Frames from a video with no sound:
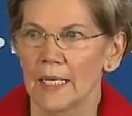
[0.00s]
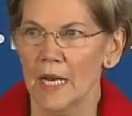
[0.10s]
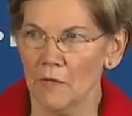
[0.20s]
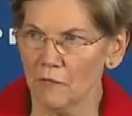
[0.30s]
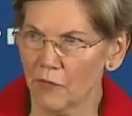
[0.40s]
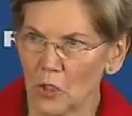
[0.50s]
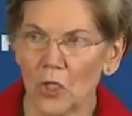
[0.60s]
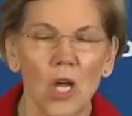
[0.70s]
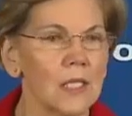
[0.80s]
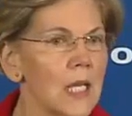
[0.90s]
Now, for a
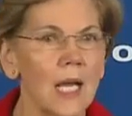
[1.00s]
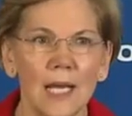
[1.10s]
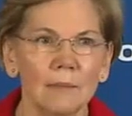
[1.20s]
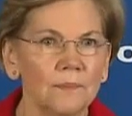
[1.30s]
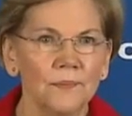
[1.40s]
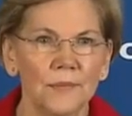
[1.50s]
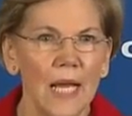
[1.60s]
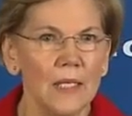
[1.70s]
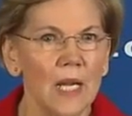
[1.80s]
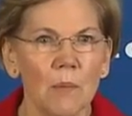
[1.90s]
long time,
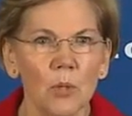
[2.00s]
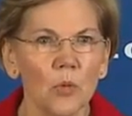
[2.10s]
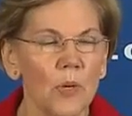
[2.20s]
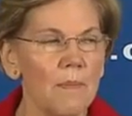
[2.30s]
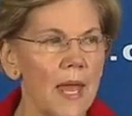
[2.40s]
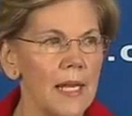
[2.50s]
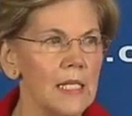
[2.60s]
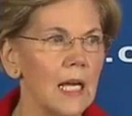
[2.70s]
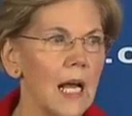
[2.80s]
that number remained